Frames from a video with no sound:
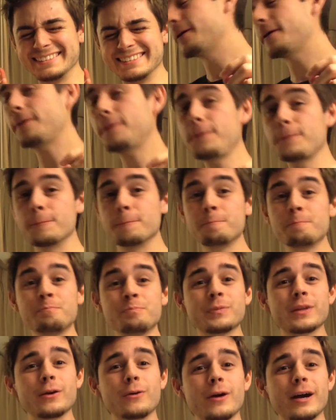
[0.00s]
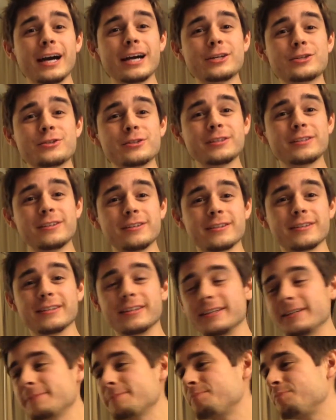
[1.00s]
Oh, extra little
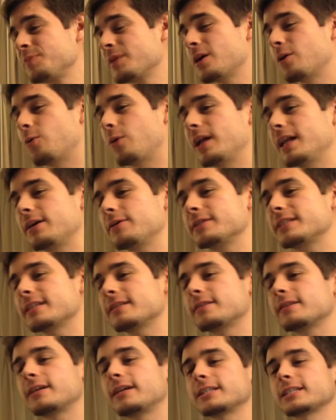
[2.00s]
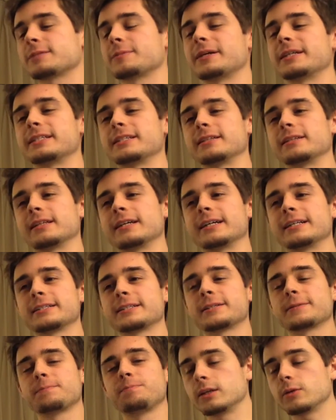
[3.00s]
thing. While I was at the customizing
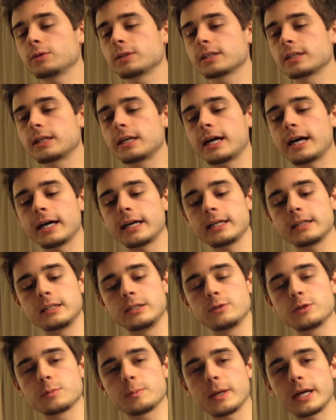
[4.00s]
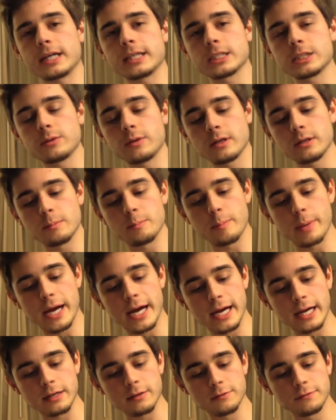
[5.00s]
class, there was a guy and he was passing around a
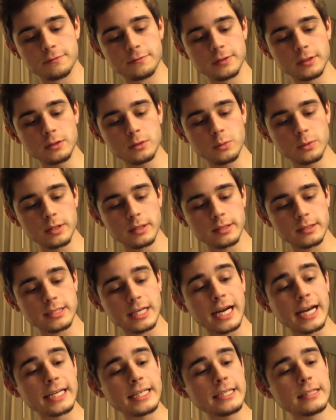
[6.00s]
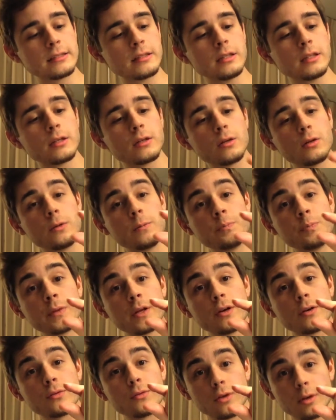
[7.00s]
bag filled with tiny little
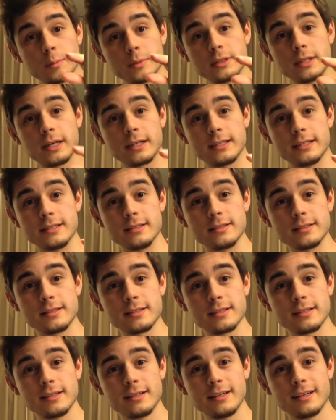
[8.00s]
rubber duckies.